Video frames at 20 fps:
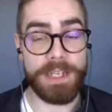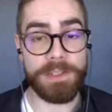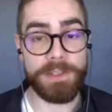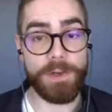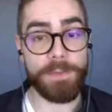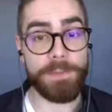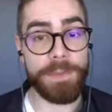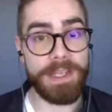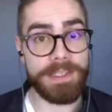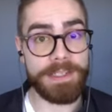So
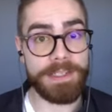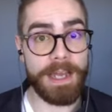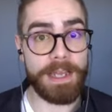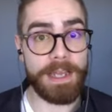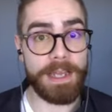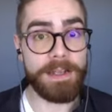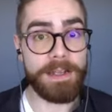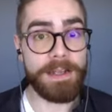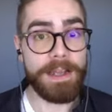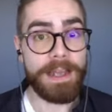it means
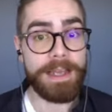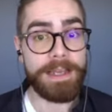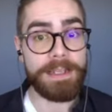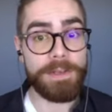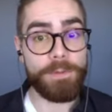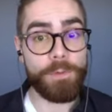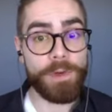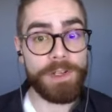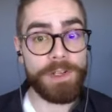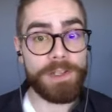that
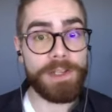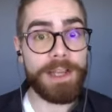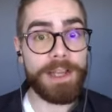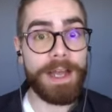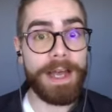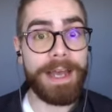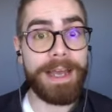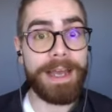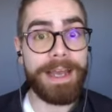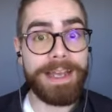it will
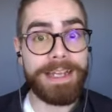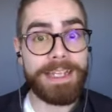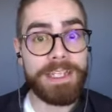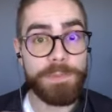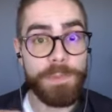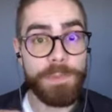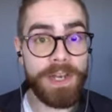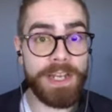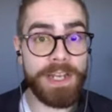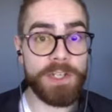
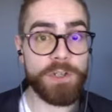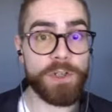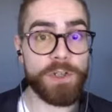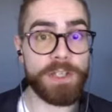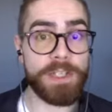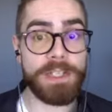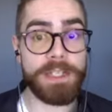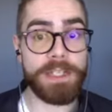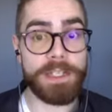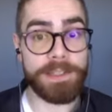
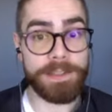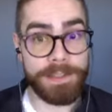exponentially